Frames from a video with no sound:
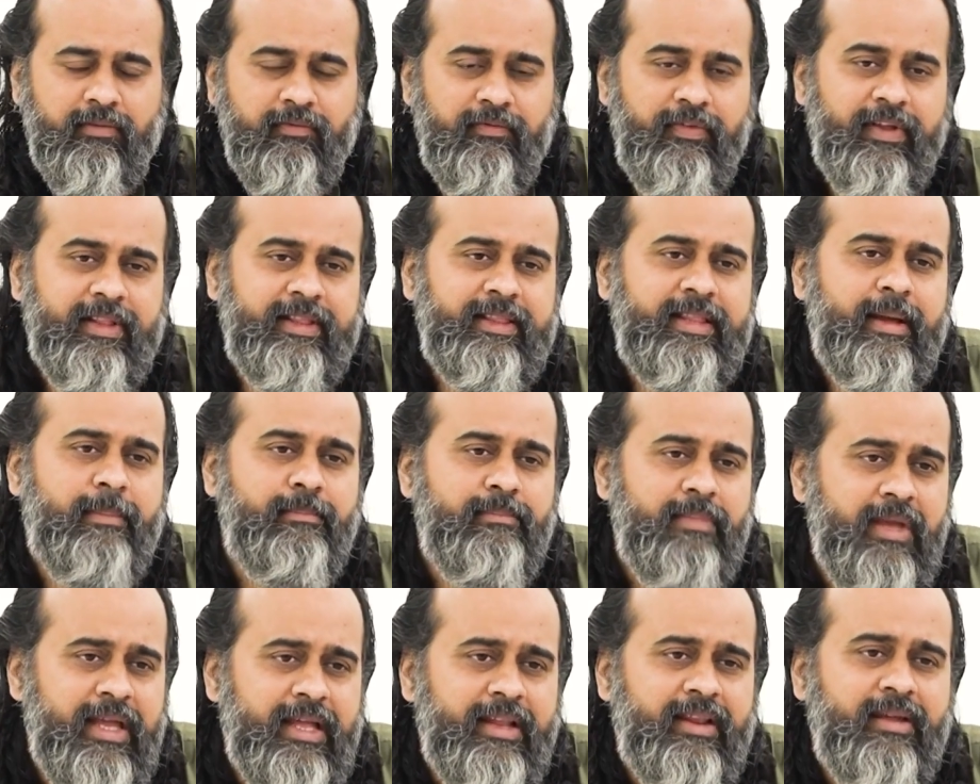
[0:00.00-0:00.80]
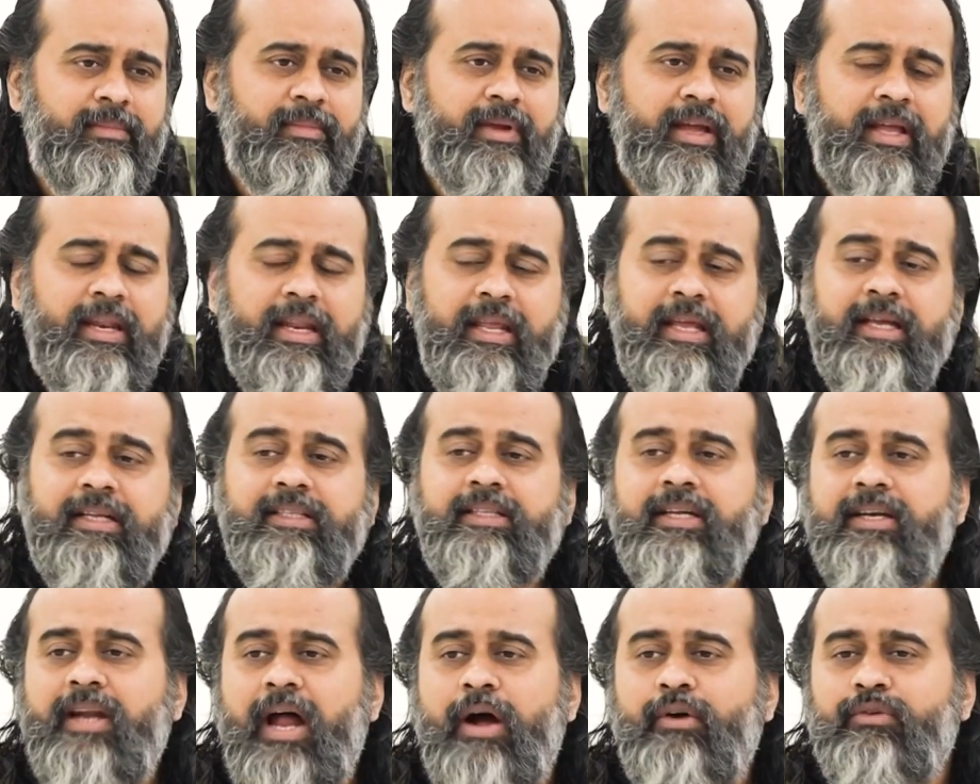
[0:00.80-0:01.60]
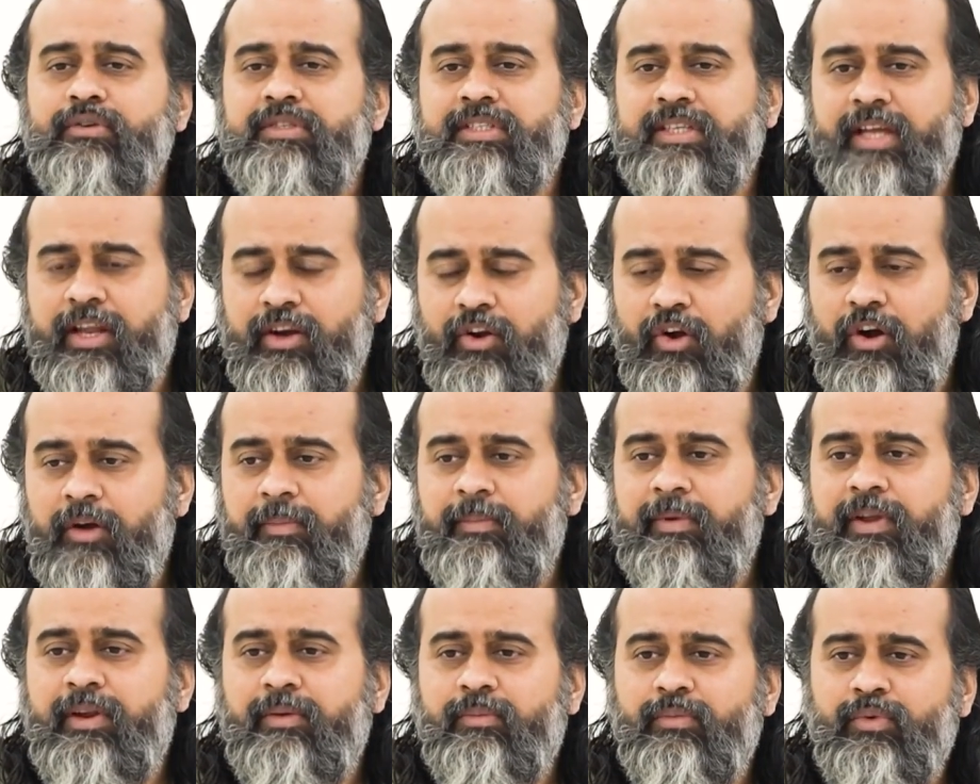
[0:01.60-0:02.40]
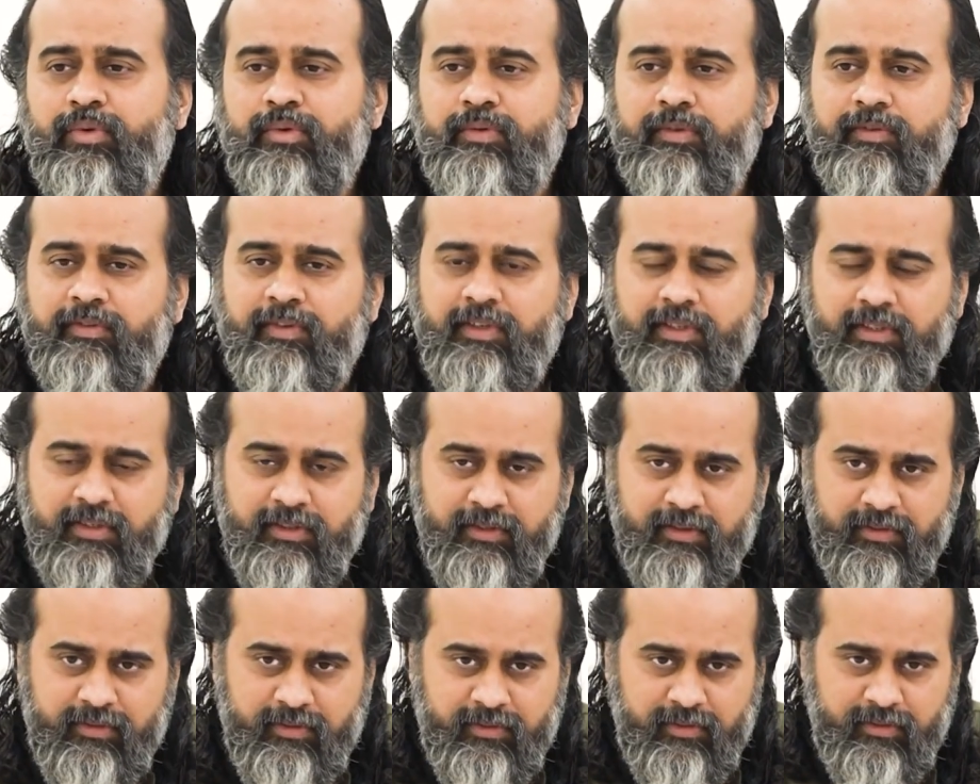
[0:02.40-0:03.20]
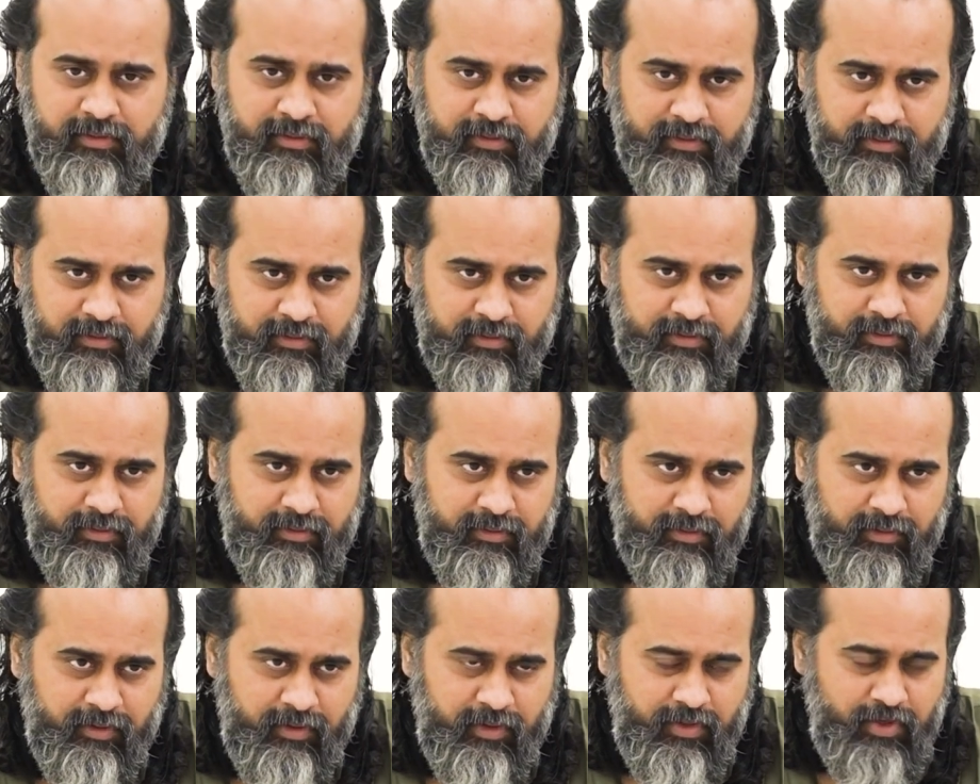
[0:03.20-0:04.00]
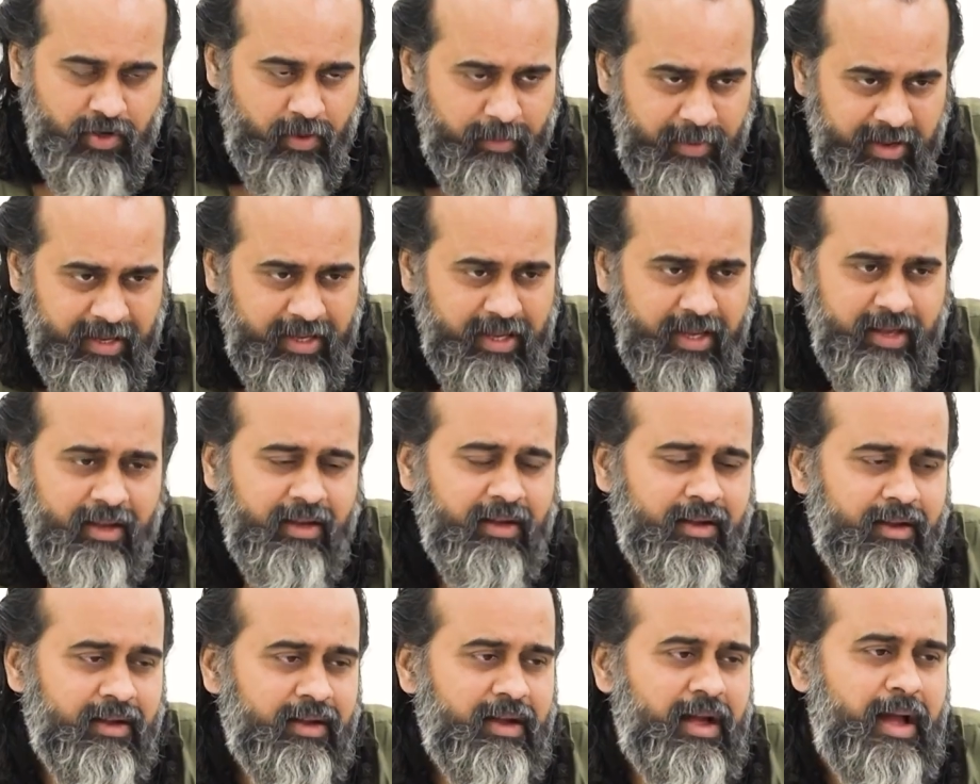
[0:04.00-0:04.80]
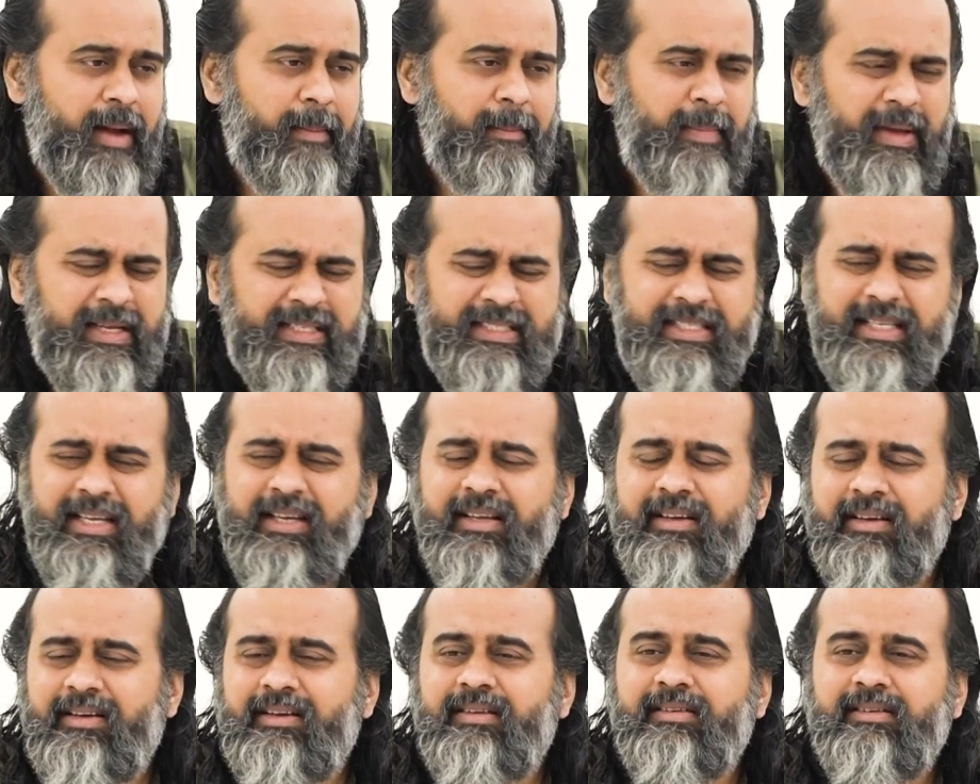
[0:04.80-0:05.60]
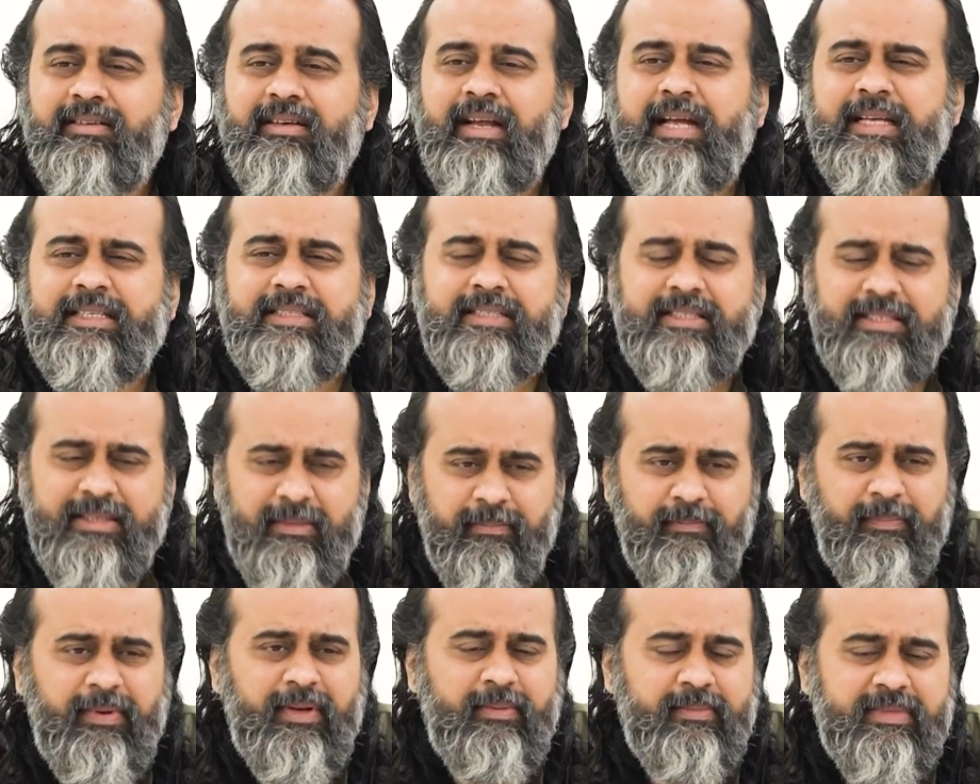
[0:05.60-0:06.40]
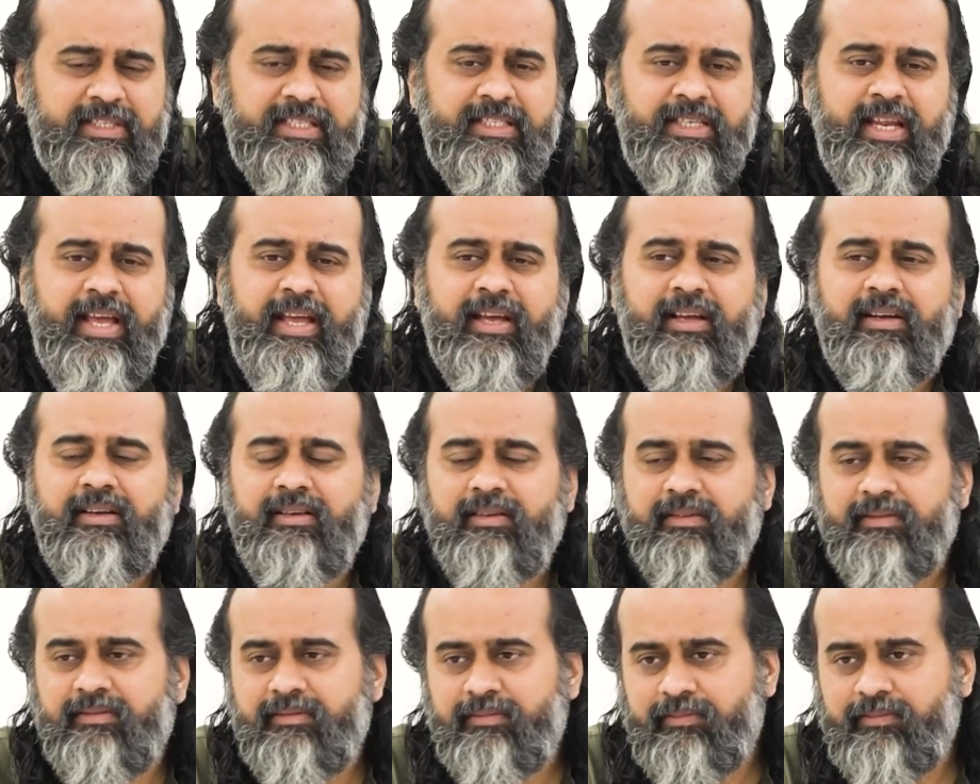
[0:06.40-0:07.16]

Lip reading: With the me remaining, the doubts cannot be removed. You're making a basic and simple mistake.